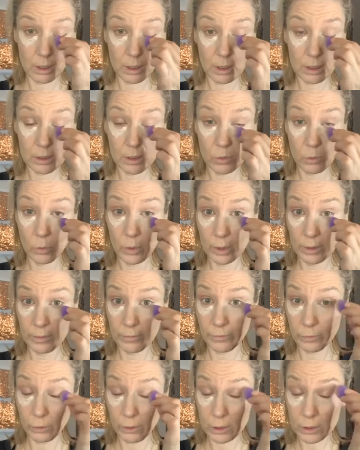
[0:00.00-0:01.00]
It's a wooden
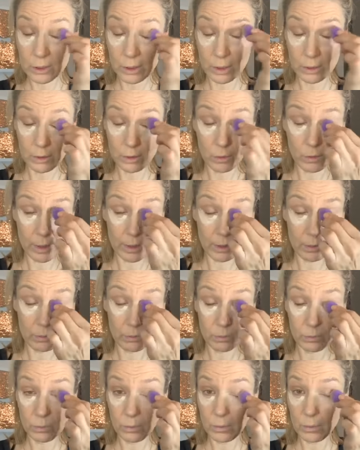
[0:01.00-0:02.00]
floor, so I don't know why
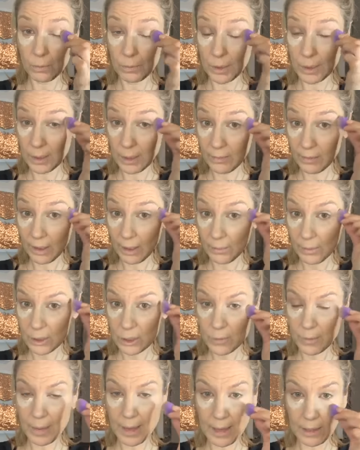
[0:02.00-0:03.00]
but they've got a bunch
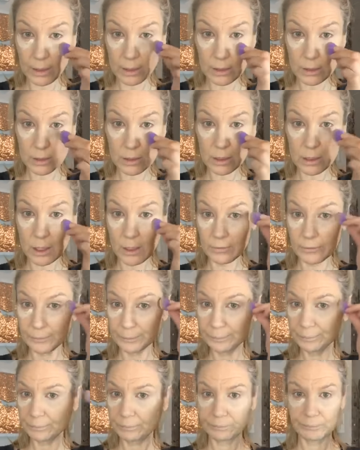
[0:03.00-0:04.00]
of pallets and stuff.
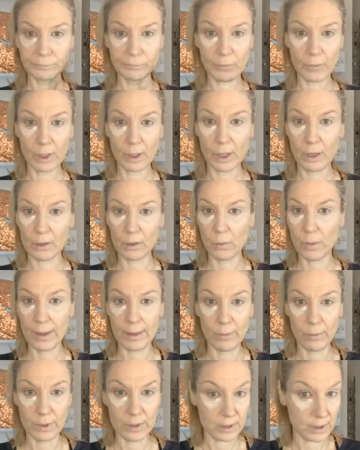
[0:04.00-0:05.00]
I don't know why they
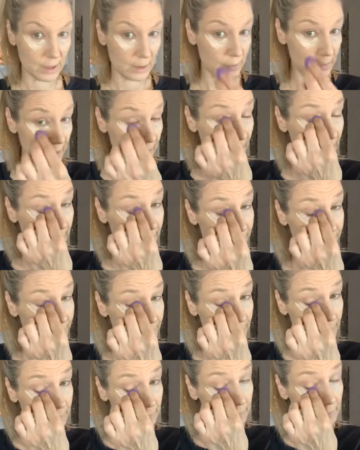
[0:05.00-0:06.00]
want to sleep in there
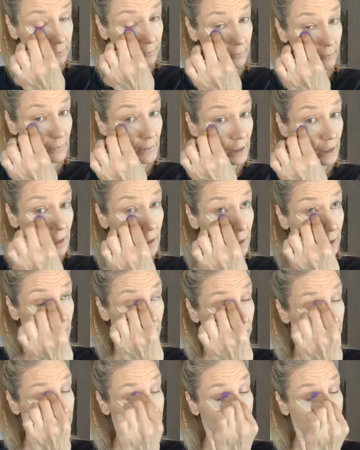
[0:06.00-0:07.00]

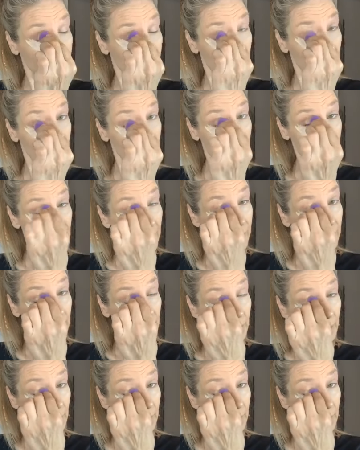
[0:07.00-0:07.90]
when they've got a bed.